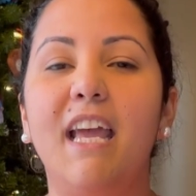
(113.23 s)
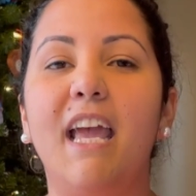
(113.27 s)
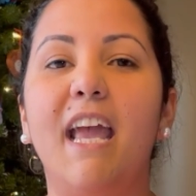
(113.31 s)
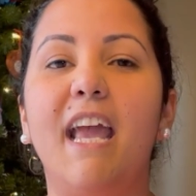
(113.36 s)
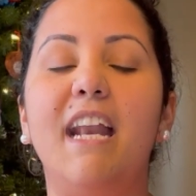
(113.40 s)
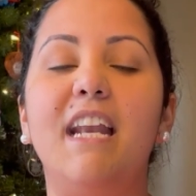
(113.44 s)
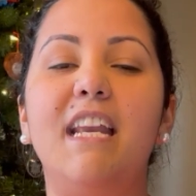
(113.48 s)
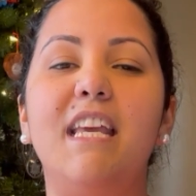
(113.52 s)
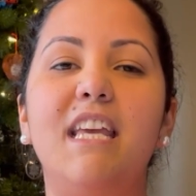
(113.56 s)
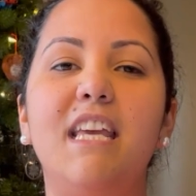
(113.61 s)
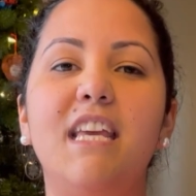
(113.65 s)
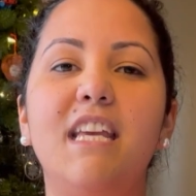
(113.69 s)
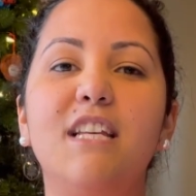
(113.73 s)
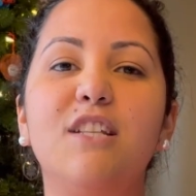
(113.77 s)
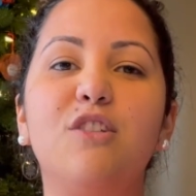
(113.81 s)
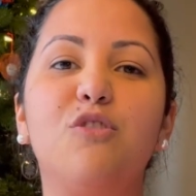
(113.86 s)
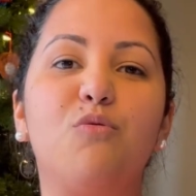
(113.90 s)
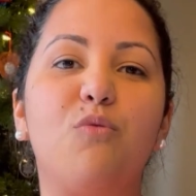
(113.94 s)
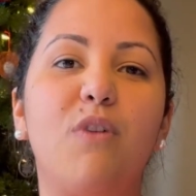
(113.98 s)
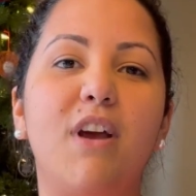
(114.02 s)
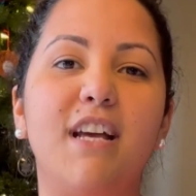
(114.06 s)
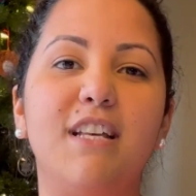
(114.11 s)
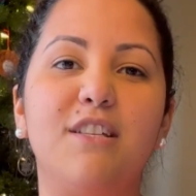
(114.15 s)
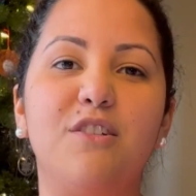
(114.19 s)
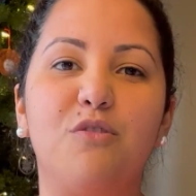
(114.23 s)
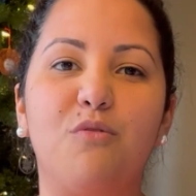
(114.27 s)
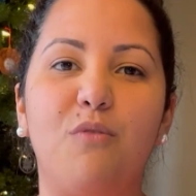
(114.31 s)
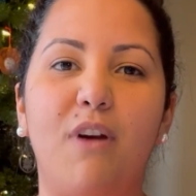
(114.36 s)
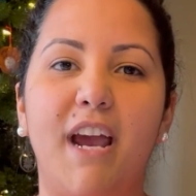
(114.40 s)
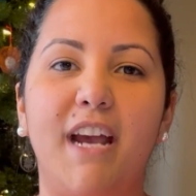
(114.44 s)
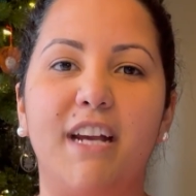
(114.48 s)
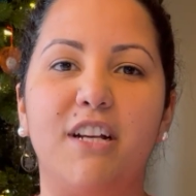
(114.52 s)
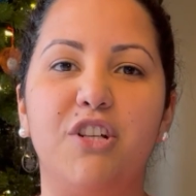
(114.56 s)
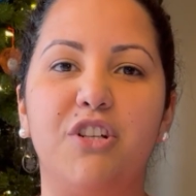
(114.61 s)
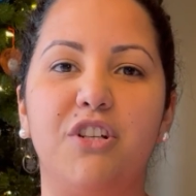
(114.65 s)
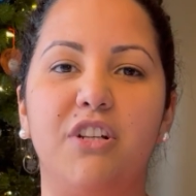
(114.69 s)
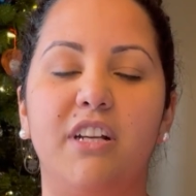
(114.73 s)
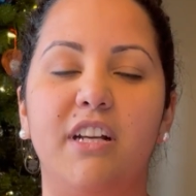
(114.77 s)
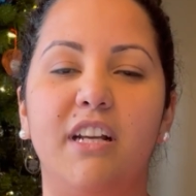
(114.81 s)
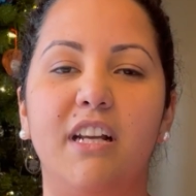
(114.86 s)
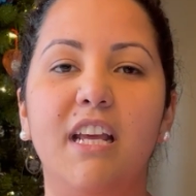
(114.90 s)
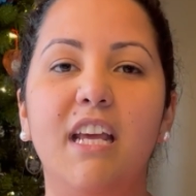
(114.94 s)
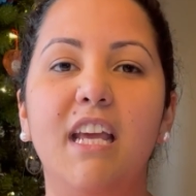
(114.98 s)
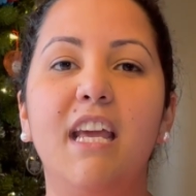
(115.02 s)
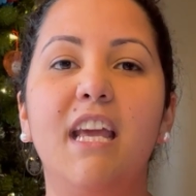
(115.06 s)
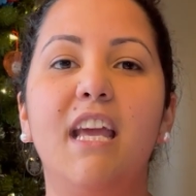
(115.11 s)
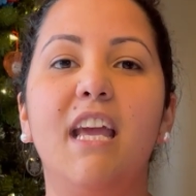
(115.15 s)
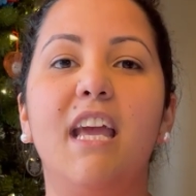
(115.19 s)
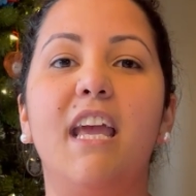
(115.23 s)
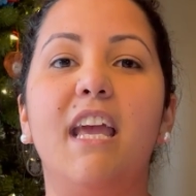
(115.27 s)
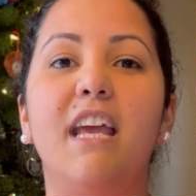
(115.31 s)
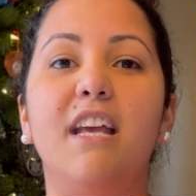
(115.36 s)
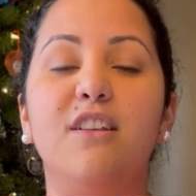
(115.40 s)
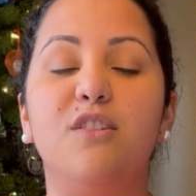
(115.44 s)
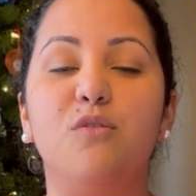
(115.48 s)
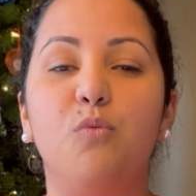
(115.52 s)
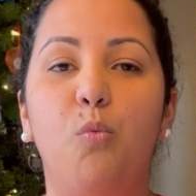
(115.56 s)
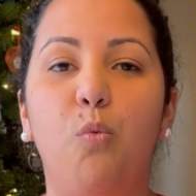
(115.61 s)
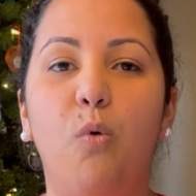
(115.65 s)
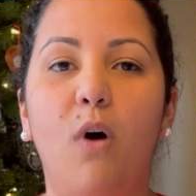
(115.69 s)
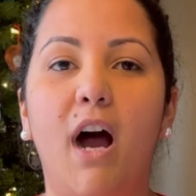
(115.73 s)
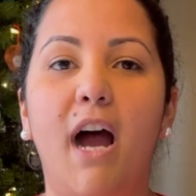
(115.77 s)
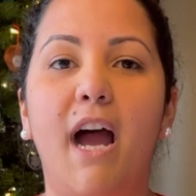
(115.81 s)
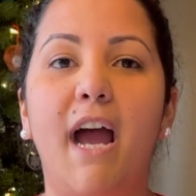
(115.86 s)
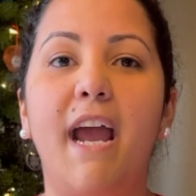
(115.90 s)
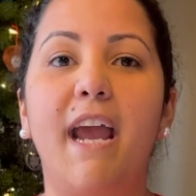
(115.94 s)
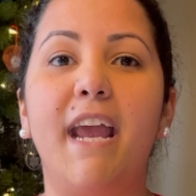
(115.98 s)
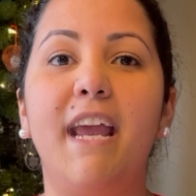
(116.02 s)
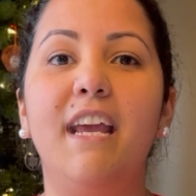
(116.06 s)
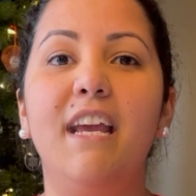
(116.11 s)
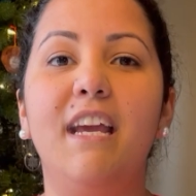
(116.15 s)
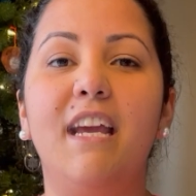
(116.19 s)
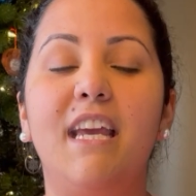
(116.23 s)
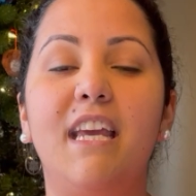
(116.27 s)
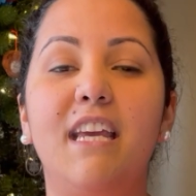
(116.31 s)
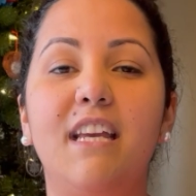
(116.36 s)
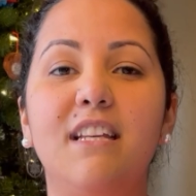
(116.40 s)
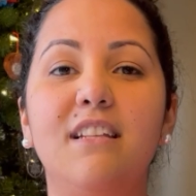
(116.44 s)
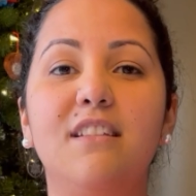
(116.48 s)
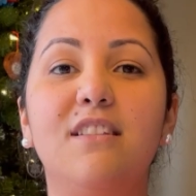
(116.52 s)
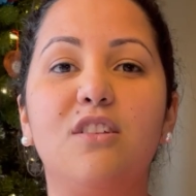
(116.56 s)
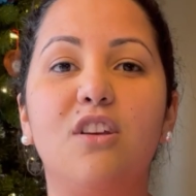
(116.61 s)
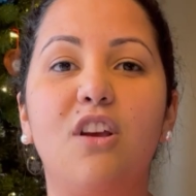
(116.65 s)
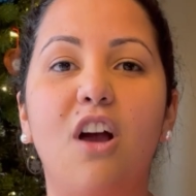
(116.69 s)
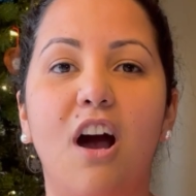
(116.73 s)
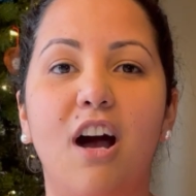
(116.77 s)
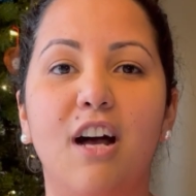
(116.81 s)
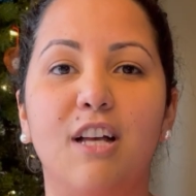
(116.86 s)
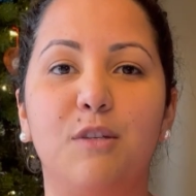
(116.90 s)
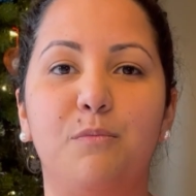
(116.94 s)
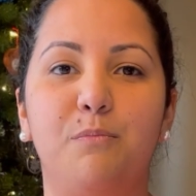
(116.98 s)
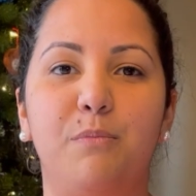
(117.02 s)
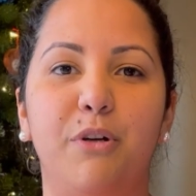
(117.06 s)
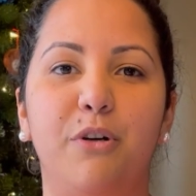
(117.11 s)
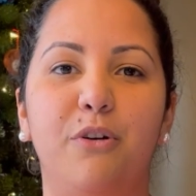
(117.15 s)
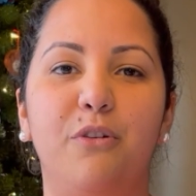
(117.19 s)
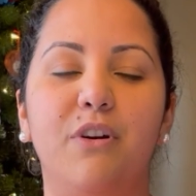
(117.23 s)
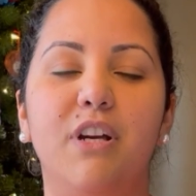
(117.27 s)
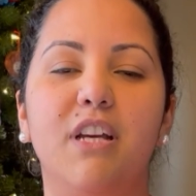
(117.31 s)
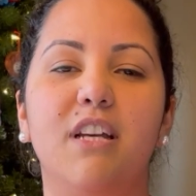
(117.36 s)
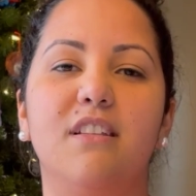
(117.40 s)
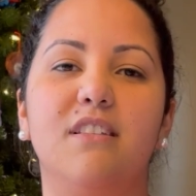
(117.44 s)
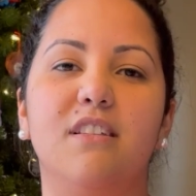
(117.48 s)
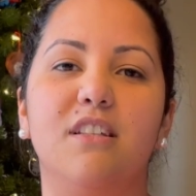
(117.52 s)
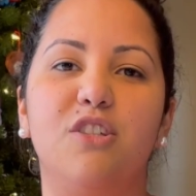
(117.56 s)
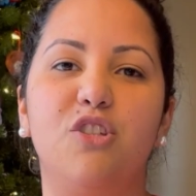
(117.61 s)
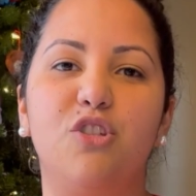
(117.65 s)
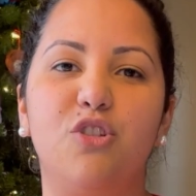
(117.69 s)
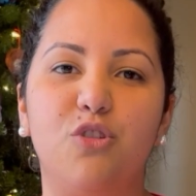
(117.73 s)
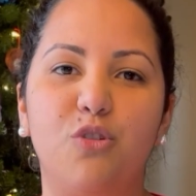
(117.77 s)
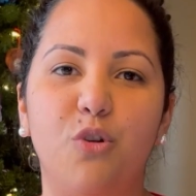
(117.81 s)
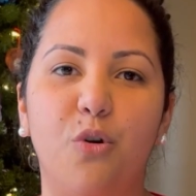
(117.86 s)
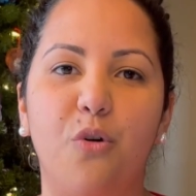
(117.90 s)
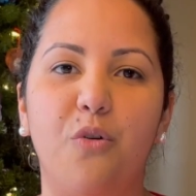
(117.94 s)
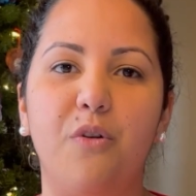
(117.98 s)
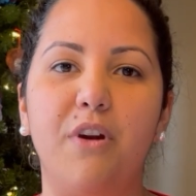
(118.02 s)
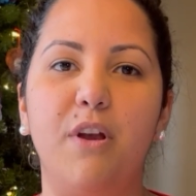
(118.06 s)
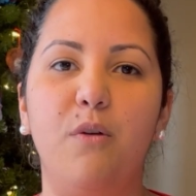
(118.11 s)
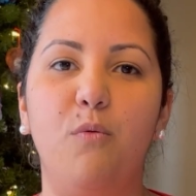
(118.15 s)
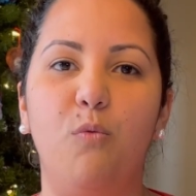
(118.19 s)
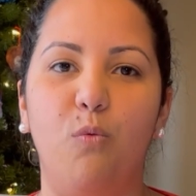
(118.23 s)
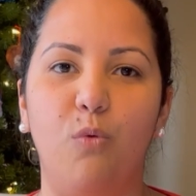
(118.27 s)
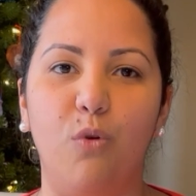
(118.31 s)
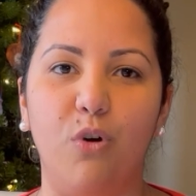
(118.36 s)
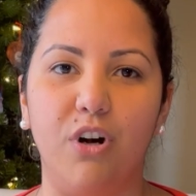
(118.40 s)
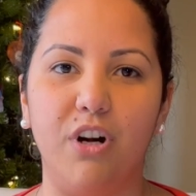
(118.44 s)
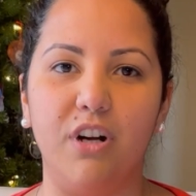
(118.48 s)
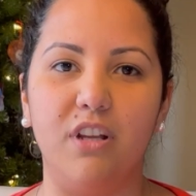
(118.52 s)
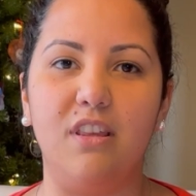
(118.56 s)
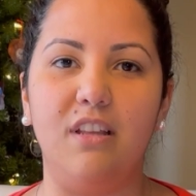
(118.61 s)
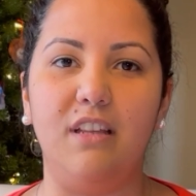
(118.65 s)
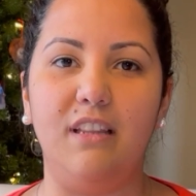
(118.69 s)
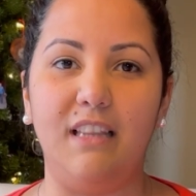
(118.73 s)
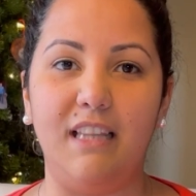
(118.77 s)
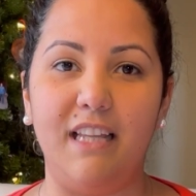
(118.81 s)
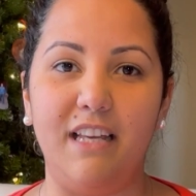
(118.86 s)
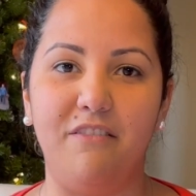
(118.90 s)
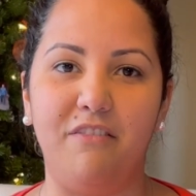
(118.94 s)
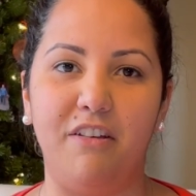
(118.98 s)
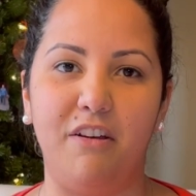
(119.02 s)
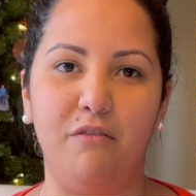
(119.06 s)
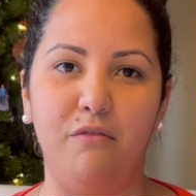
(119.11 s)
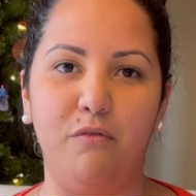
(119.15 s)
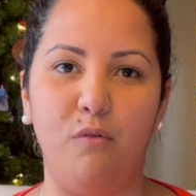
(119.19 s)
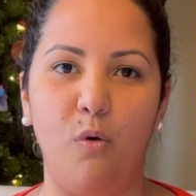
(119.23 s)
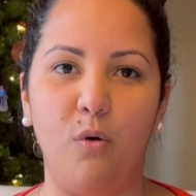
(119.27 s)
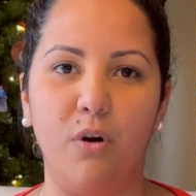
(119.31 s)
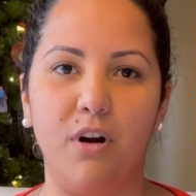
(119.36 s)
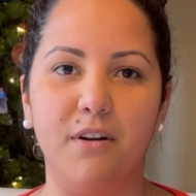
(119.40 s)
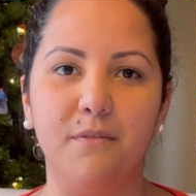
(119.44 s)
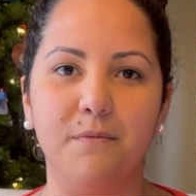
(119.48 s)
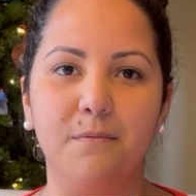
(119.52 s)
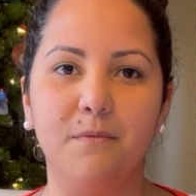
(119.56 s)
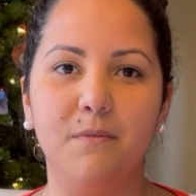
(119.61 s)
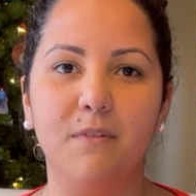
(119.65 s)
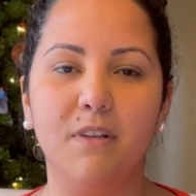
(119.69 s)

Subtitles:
and his resurrection is why his gospel is a story worth living for.